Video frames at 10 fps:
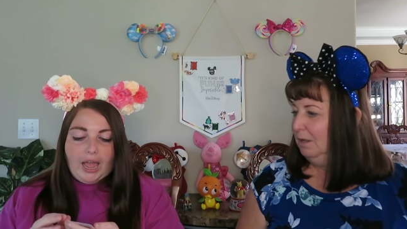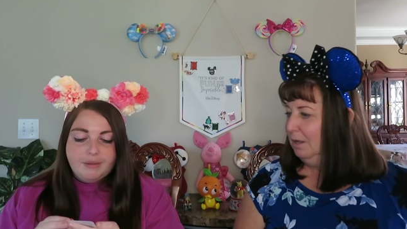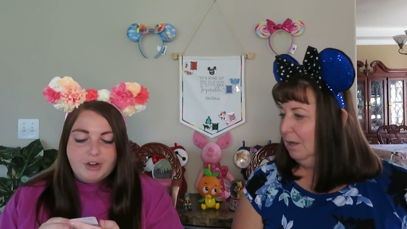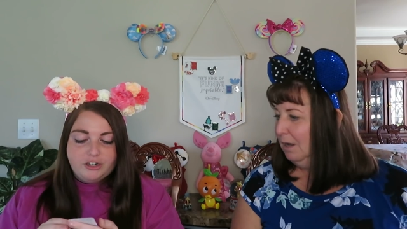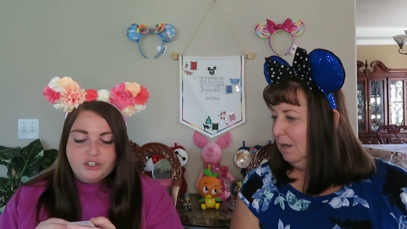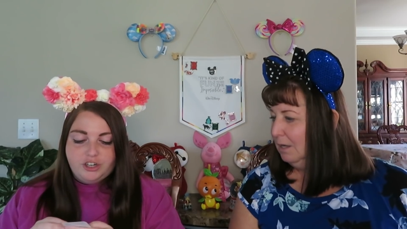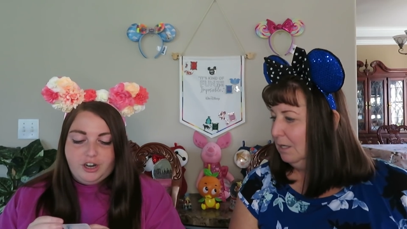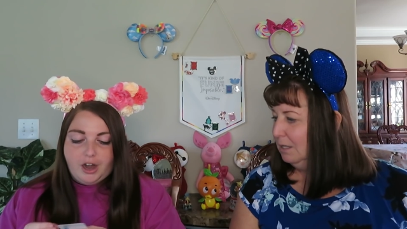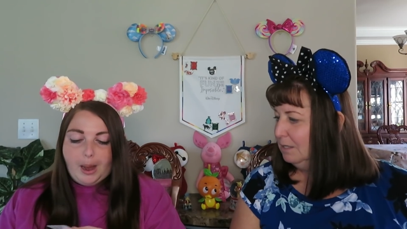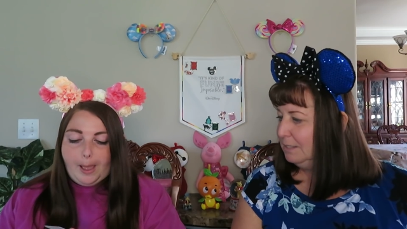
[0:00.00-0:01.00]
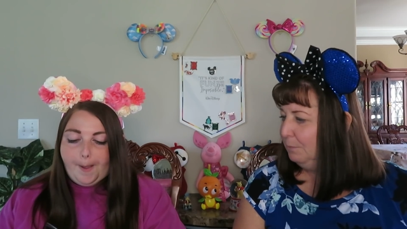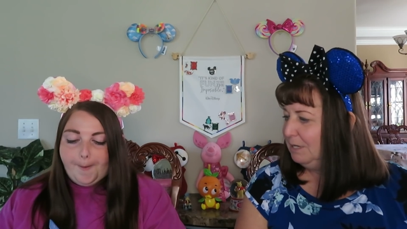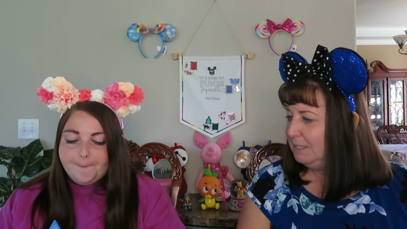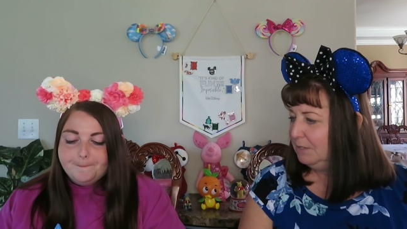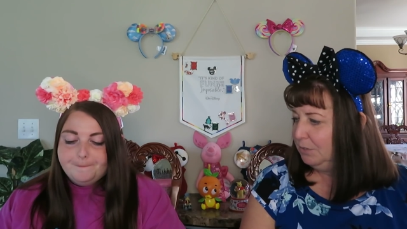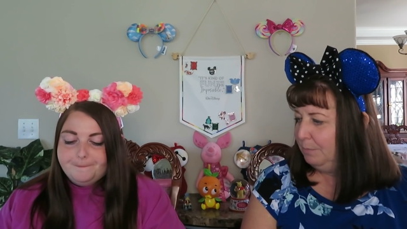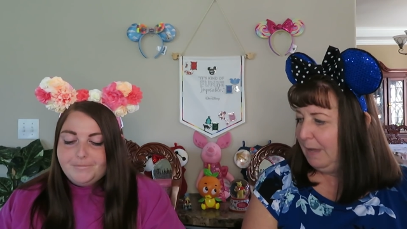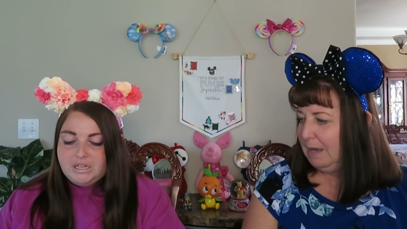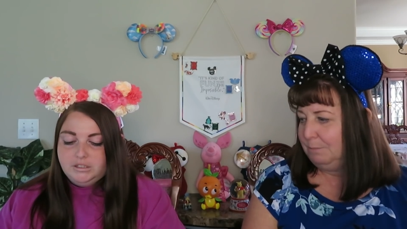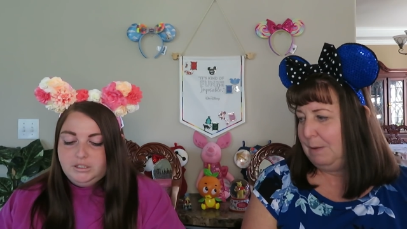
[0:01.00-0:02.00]
Speaker 1: I'm not sure.
Speaker 2: See what it says on the
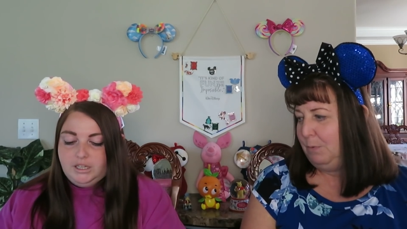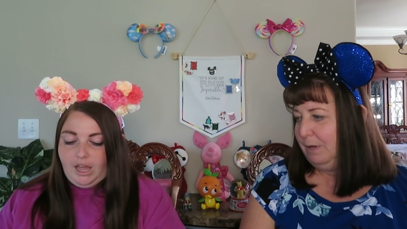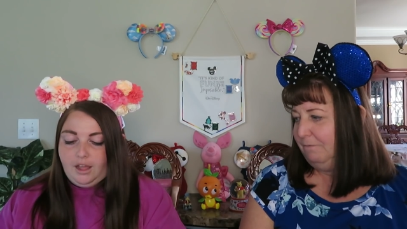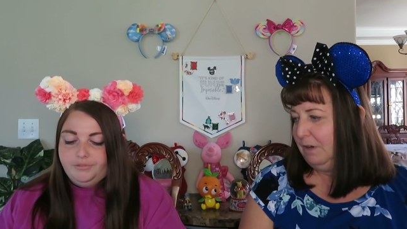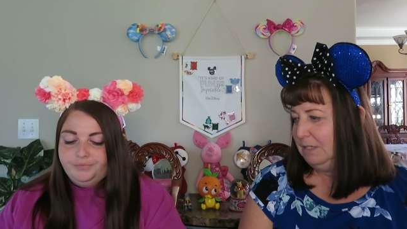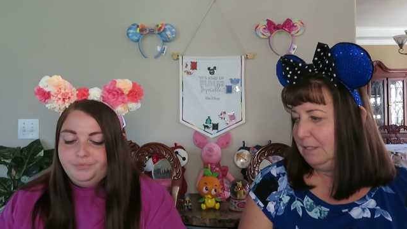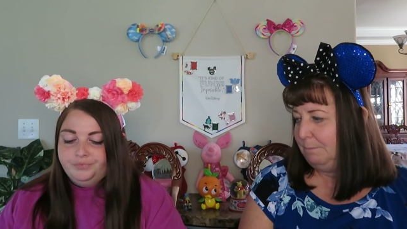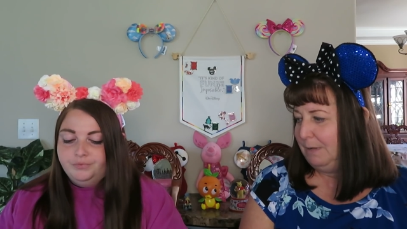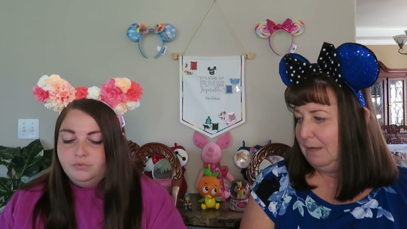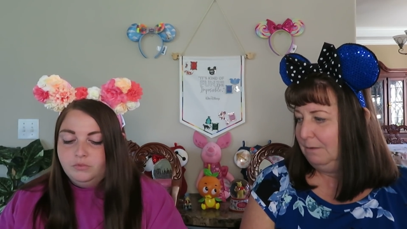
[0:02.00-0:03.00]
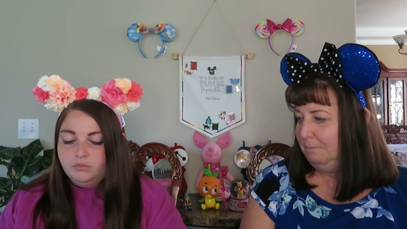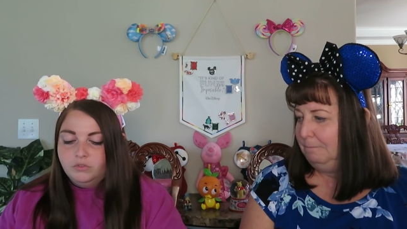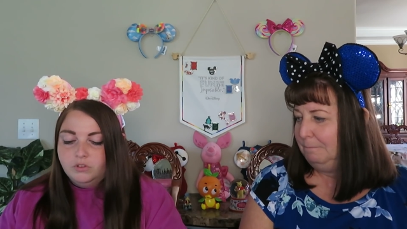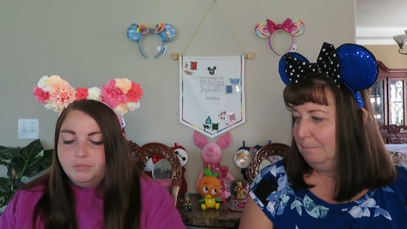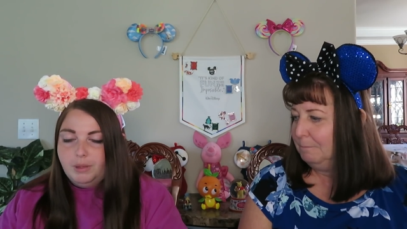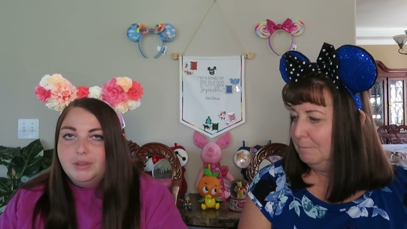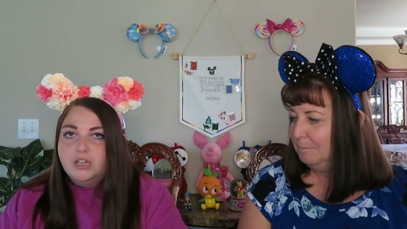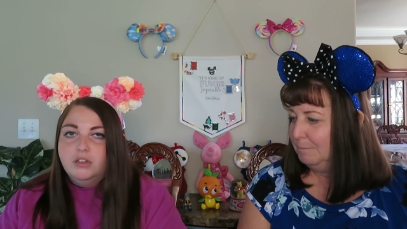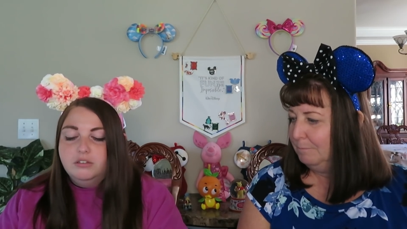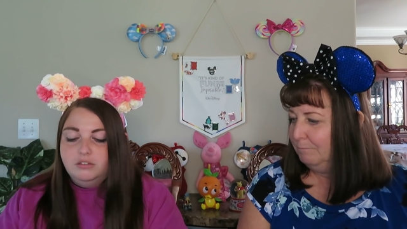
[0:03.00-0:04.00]
back. Oh, Maybe we yeah. can find something out.
Speaker 1: Maybe. do,
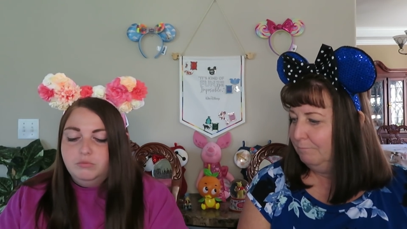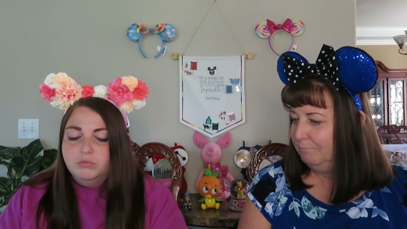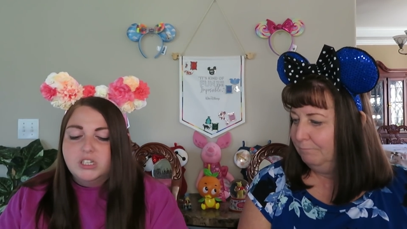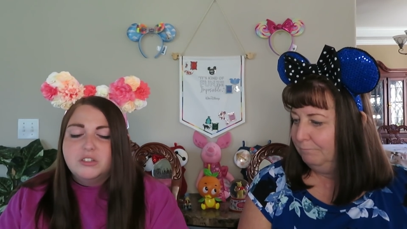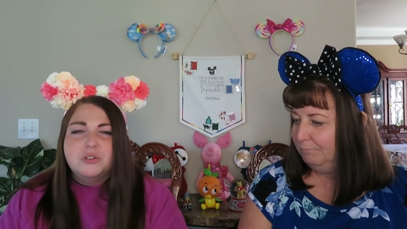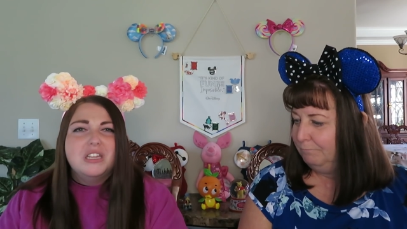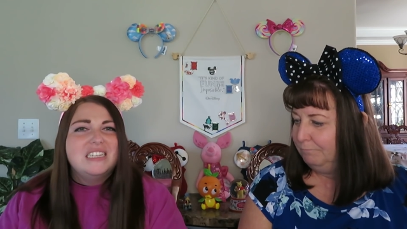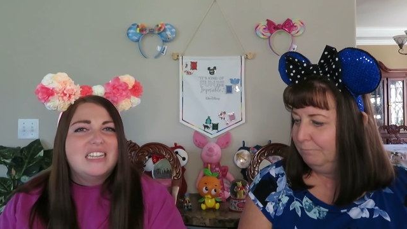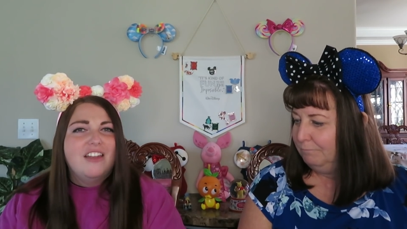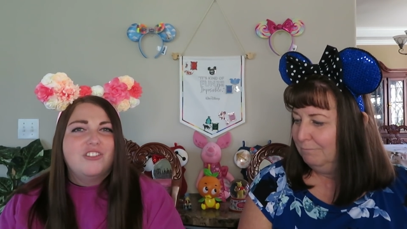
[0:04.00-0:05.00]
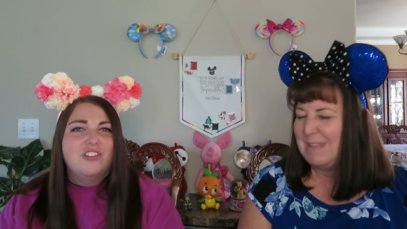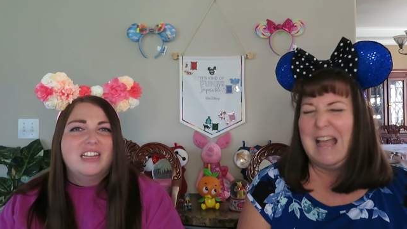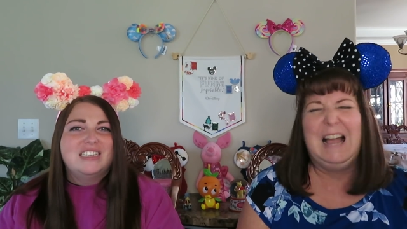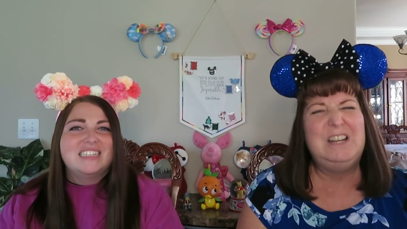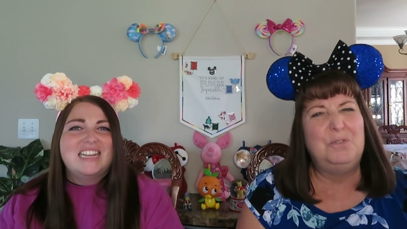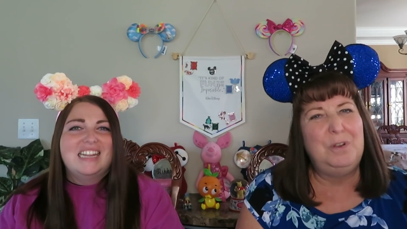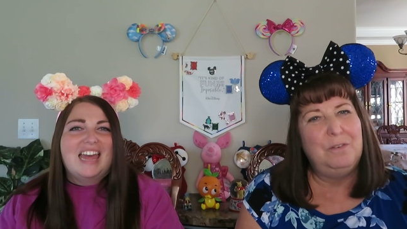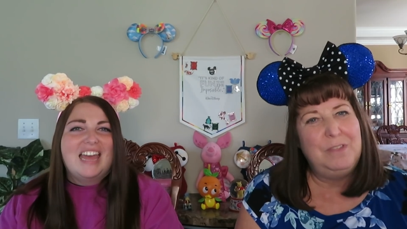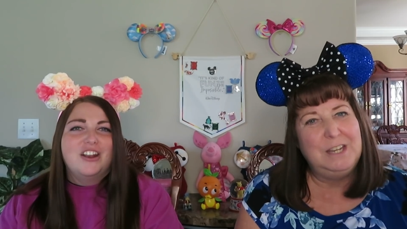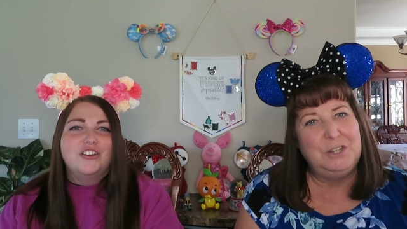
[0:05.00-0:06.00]
they say if they're like
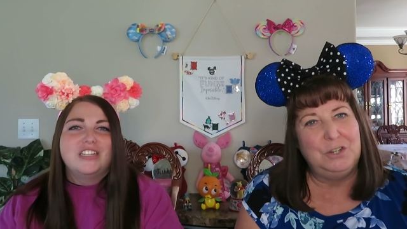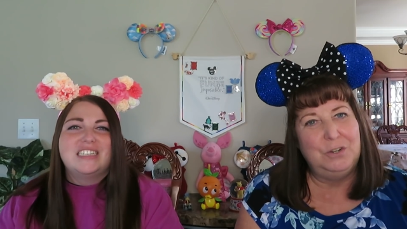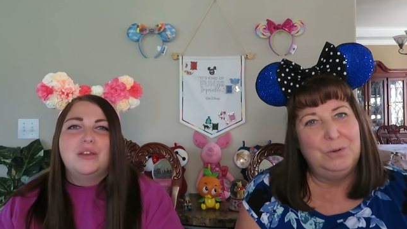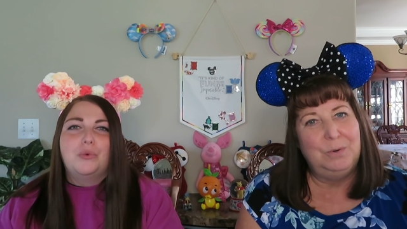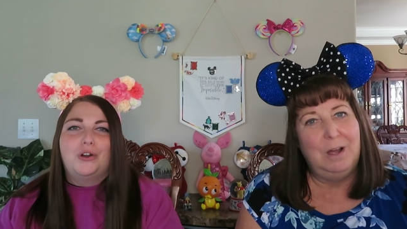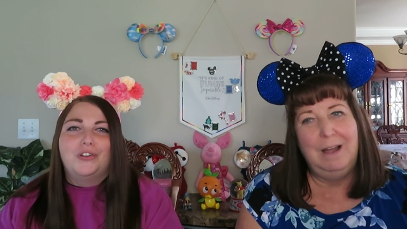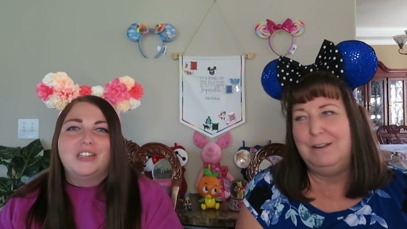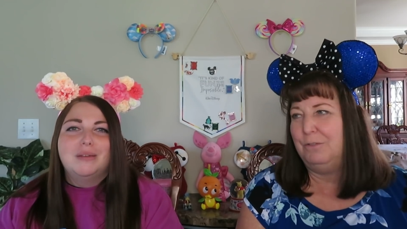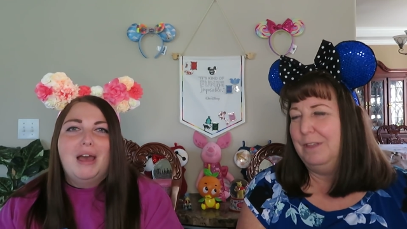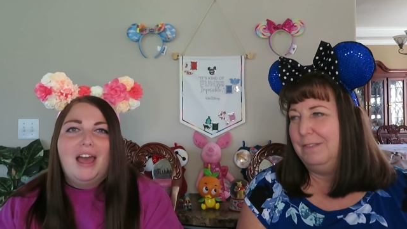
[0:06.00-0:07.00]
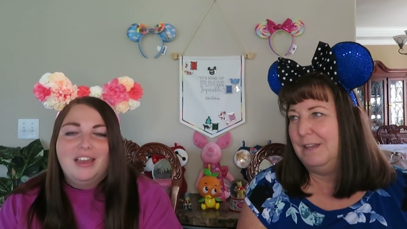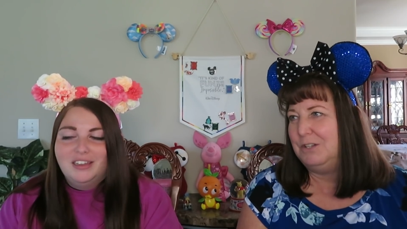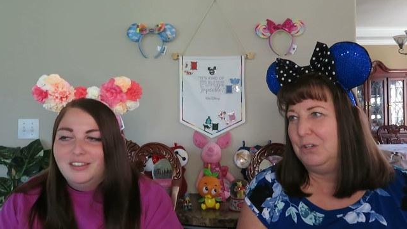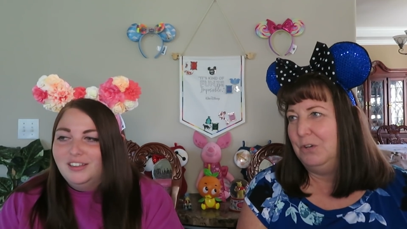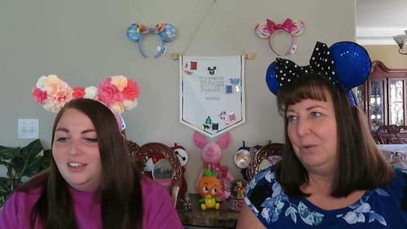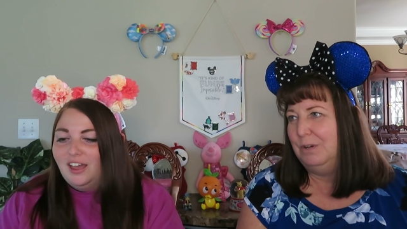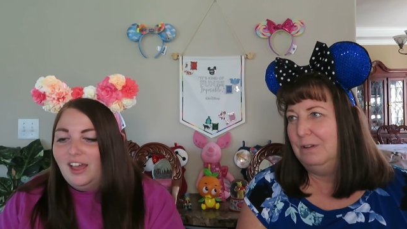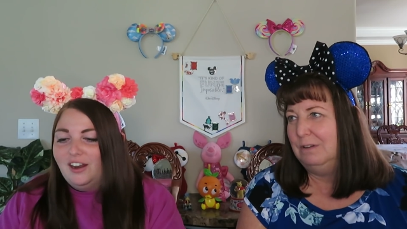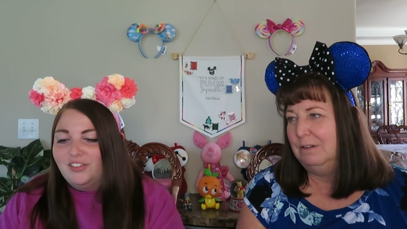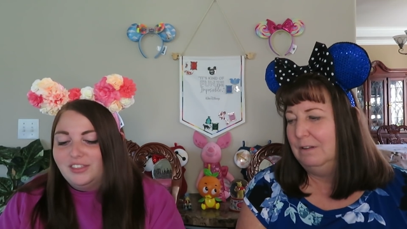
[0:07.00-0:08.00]
Disneyland or do. Disney World? I don't think they do. I
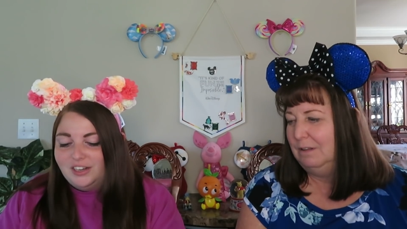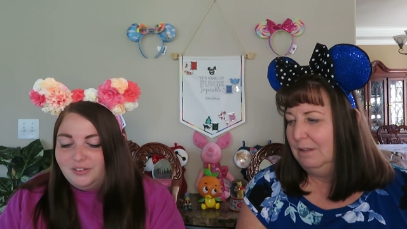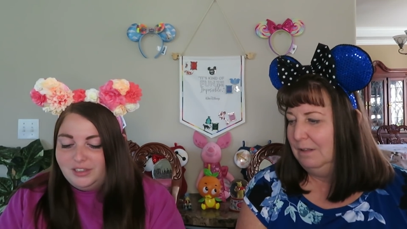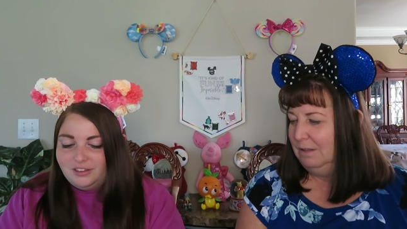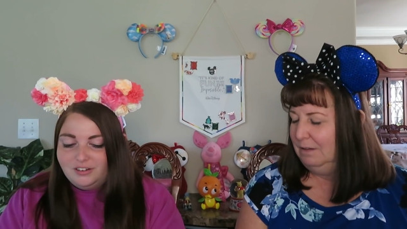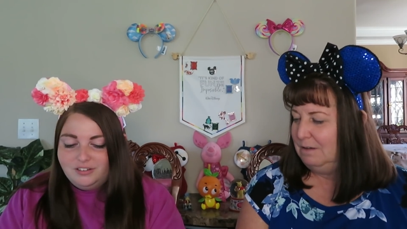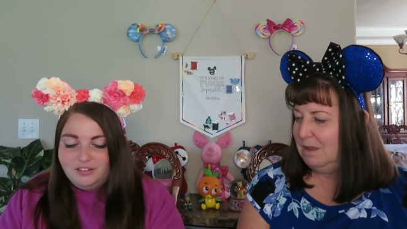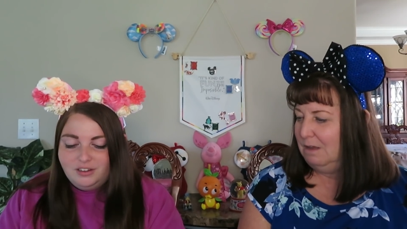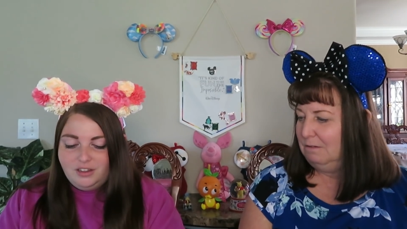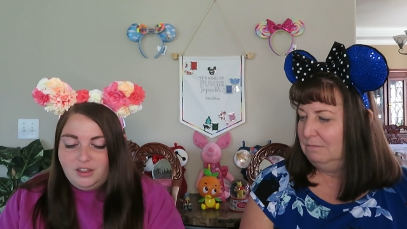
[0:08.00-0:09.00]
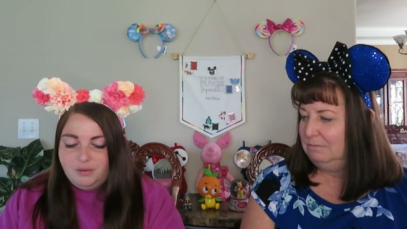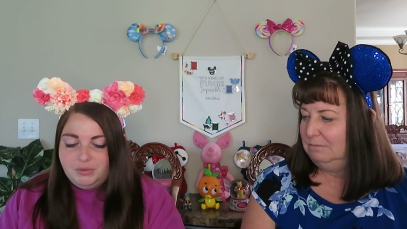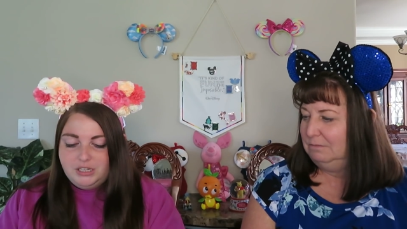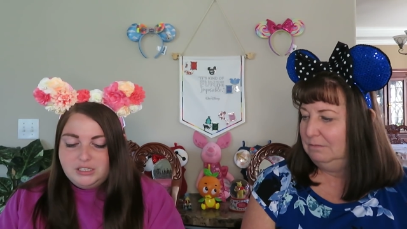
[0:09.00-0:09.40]
don't think they do either. No. But